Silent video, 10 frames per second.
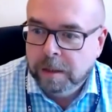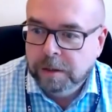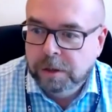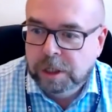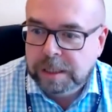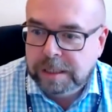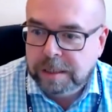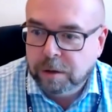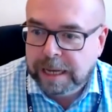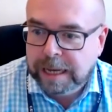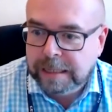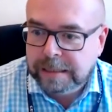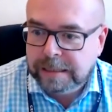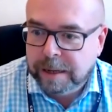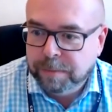Just looking at
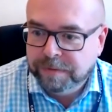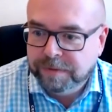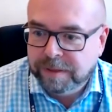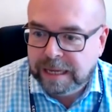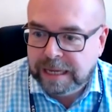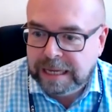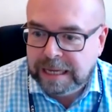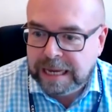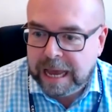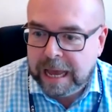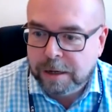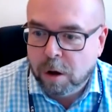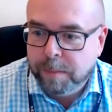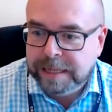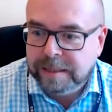some of the
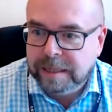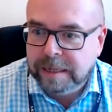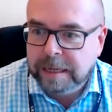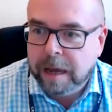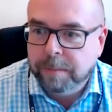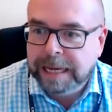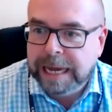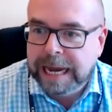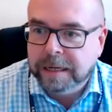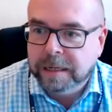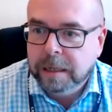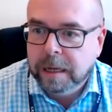comments that are coming in.